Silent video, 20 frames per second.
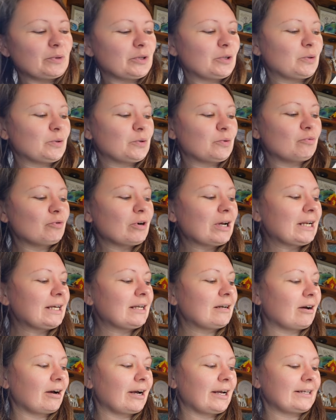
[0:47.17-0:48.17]
which was
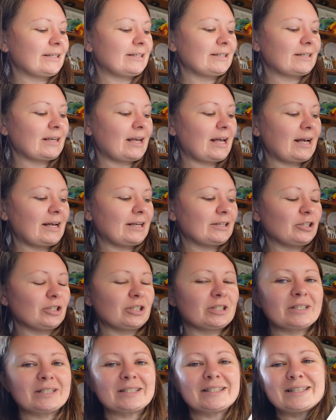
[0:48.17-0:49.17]
really nice and
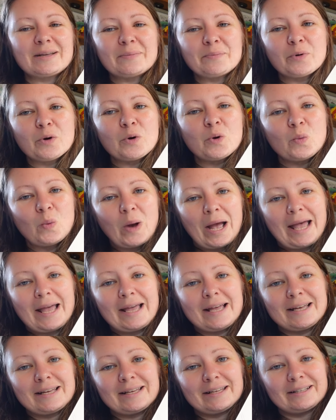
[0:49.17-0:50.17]
just a simple
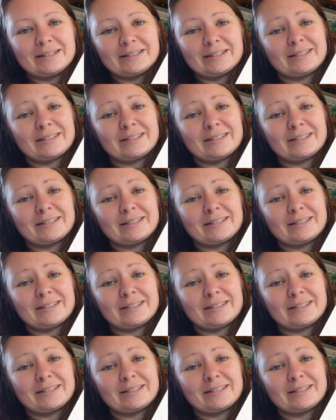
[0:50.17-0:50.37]
way